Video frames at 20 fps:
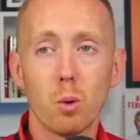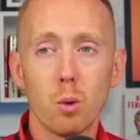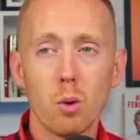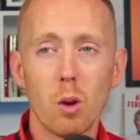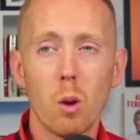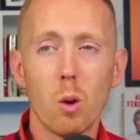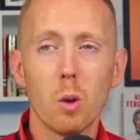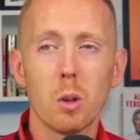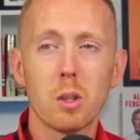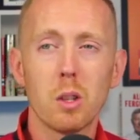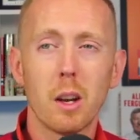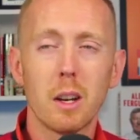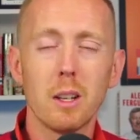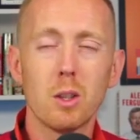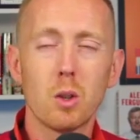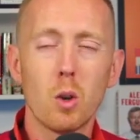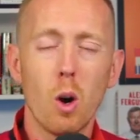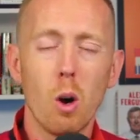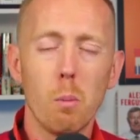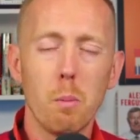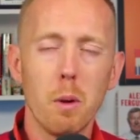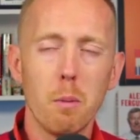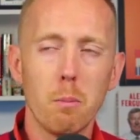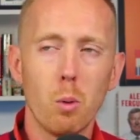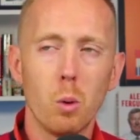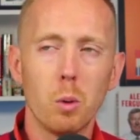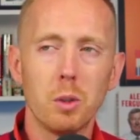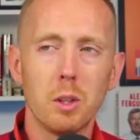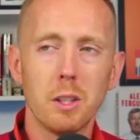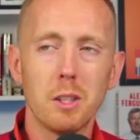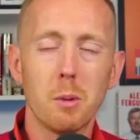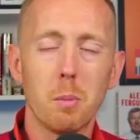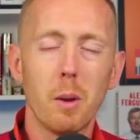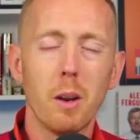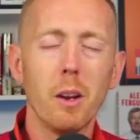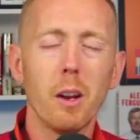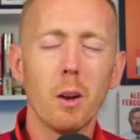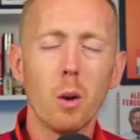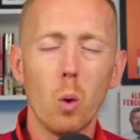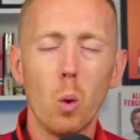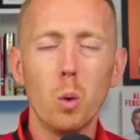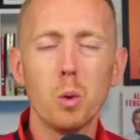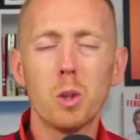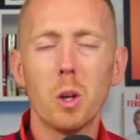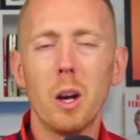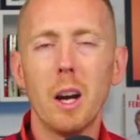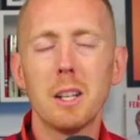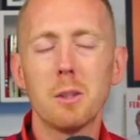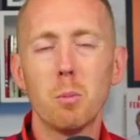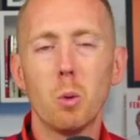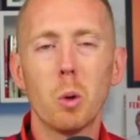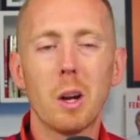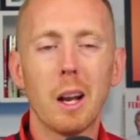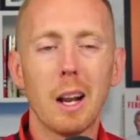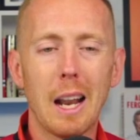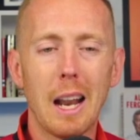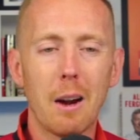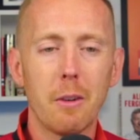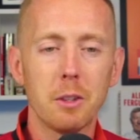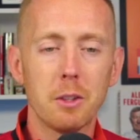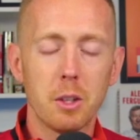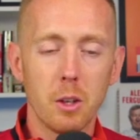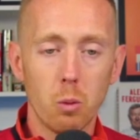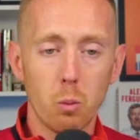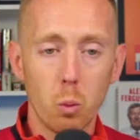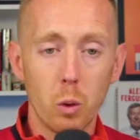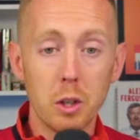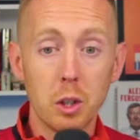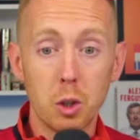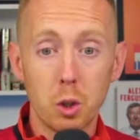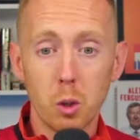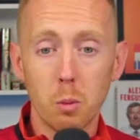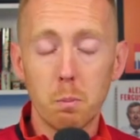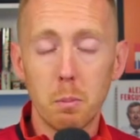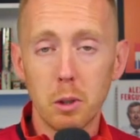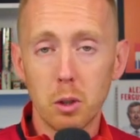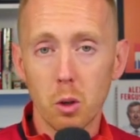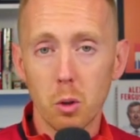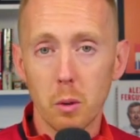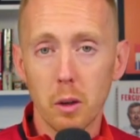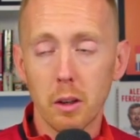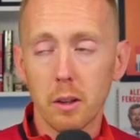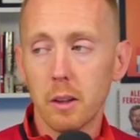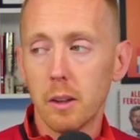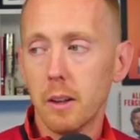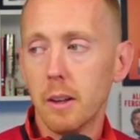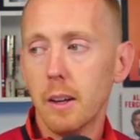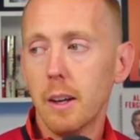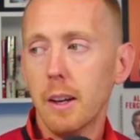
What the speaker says: Bruno looks like he's got a bit more discipline and also has more clarity on what he should be doing.